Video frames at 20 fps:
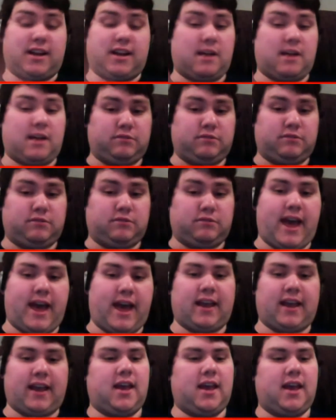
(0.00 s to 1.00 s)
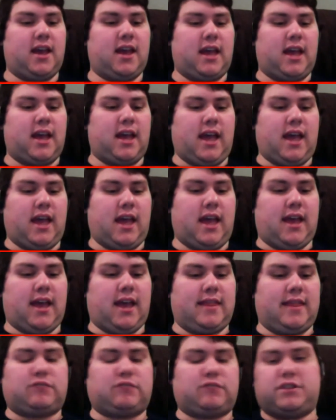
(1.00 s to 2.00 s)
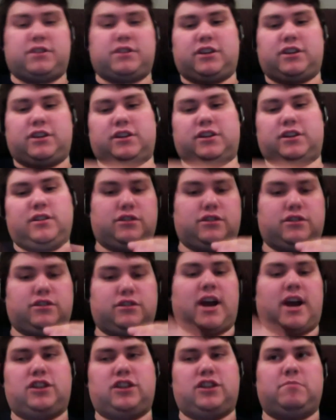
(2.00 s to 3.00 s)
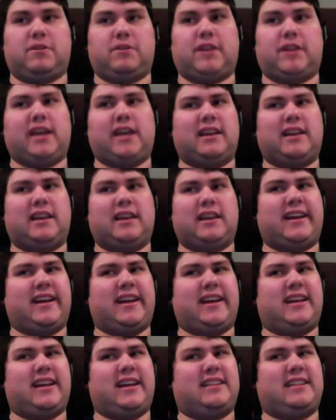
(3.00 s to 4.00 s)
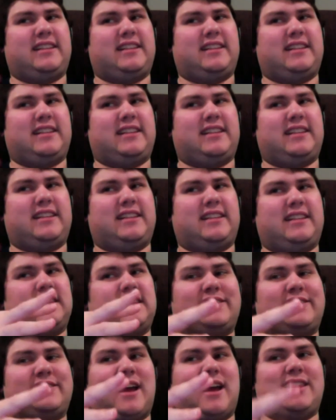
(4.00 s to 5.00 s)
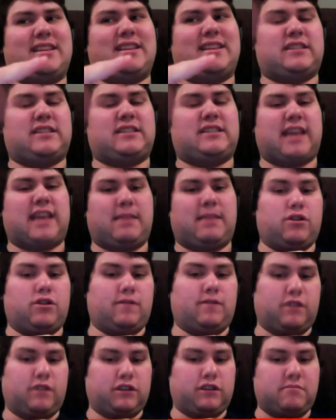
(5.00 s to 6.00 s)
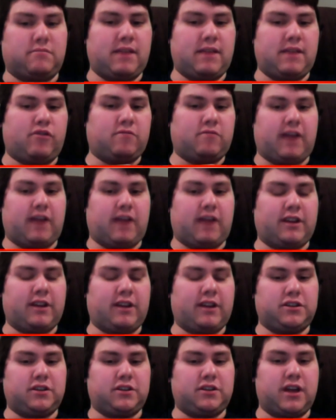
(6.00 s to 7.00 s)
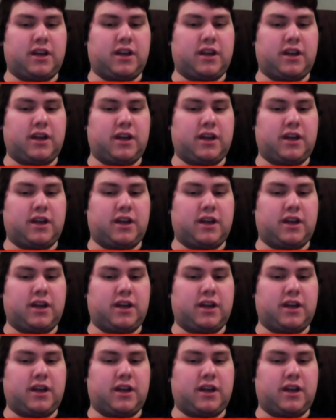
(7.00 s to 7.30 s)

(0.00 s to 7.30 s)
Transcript: back, and that's what they're trying to do. But it's not in the same universe of Mighty Morphin Power Rangers.